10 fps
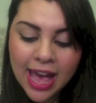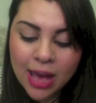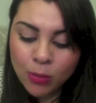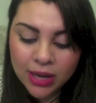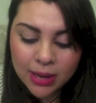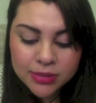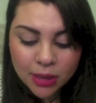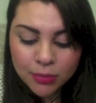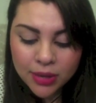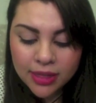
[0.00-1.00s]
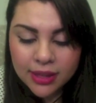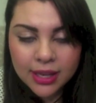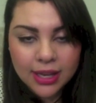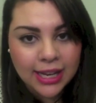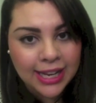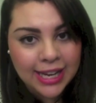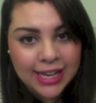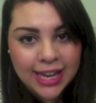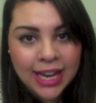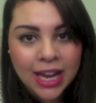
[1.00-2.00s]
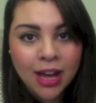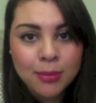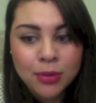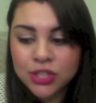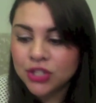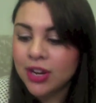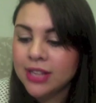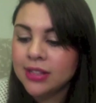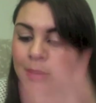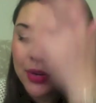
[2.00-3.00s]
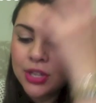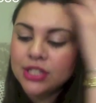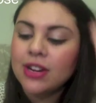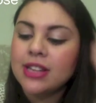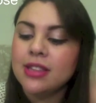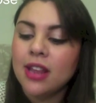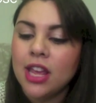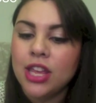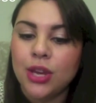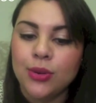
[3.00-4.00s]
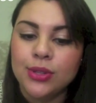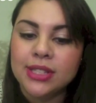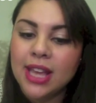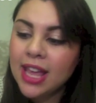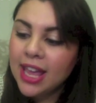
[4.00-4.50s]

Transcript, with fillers: And when I'm done with cleaning, I moisturize, and the moisturizer that I use